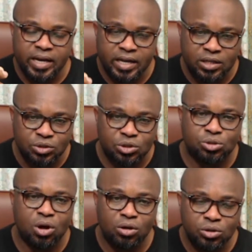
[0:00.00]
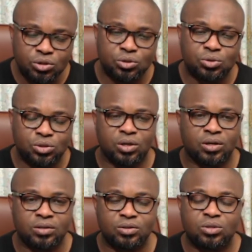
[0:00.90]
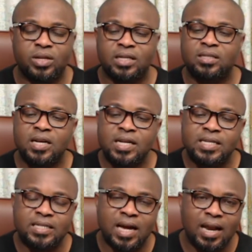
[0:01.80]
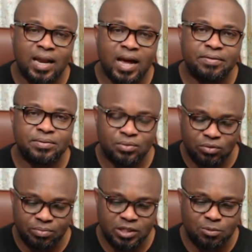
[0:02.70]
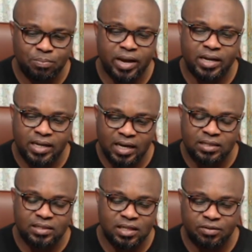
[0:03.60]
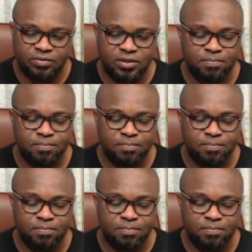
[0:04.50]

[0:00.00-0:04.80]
a strong U-turn so that their lives will be spared and saved.